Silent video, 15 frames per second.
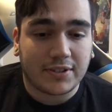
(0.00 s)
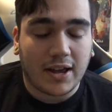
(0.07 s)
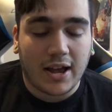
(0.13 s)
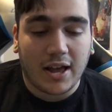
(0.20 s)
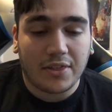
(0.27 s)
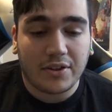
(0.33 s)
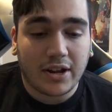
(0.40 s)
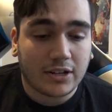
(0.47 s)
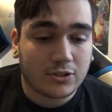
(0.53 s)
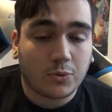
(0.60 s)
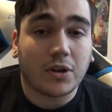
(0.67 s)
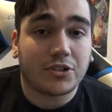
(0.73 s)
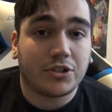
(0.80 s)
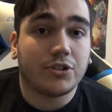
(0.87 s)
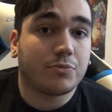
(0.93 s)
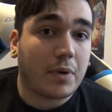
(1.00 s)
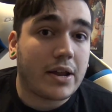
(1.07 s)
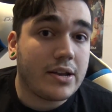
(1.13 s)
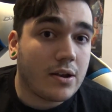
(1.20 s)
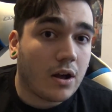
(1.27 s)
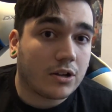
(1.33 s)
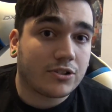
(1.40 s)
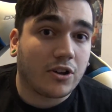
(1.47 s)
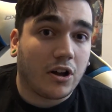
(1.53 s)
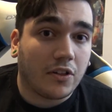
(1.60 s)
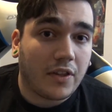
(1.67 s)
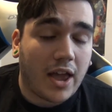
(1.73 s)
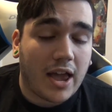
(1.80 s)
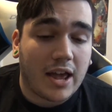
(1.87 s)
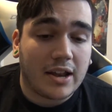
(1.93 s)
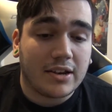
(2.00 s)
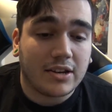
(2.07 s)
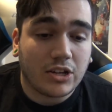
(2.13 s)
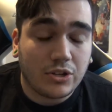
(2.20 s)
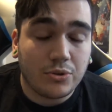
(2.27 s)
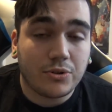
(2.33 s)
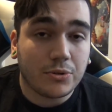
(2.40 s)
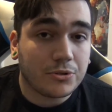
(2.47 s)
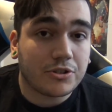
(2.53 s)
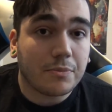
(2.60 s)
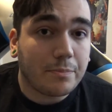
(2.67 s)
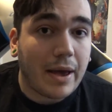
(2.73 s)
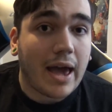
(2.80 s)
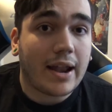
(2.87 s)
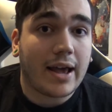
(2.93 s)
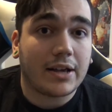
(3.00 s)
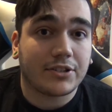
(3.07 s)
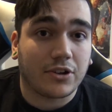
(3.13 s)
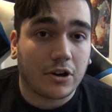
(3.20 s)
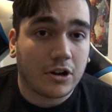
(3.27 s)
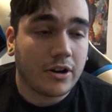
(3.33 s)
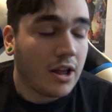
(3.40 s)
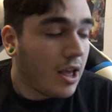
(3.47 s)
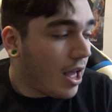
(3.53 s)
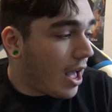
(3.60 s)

the next question is by Nuxalt, and you do some badass art.